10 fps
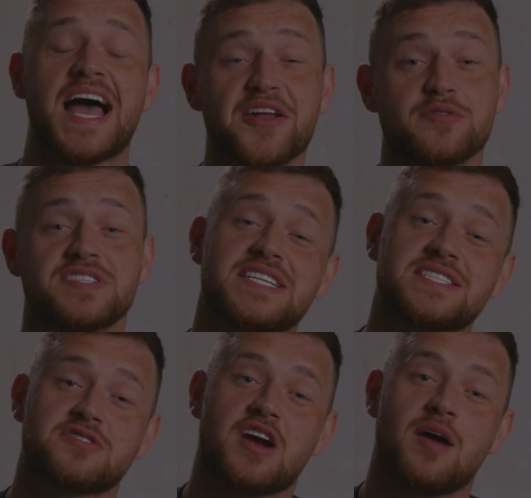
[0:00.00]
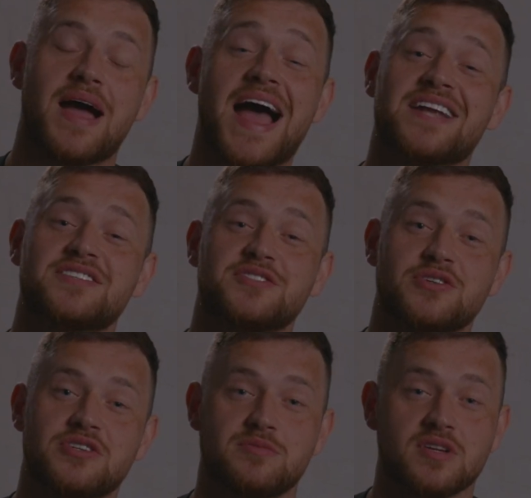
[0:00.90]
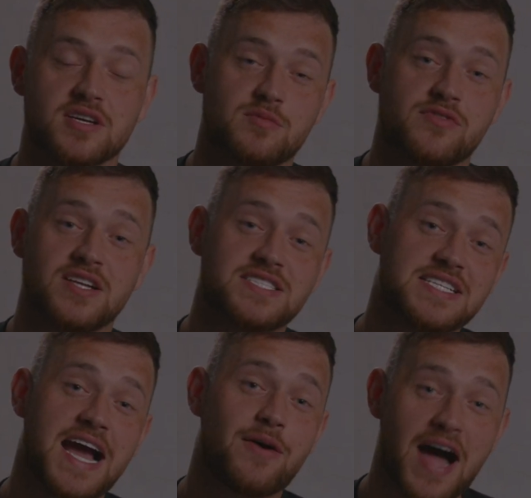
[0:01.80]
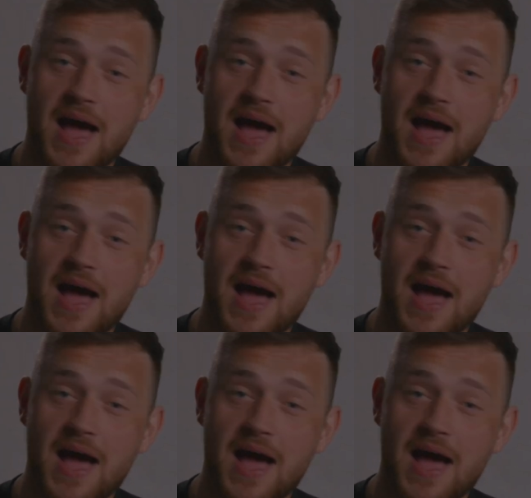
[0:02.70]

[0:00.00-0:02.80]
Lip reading: head over to Instagram at Jordan Mulligan Brother and see how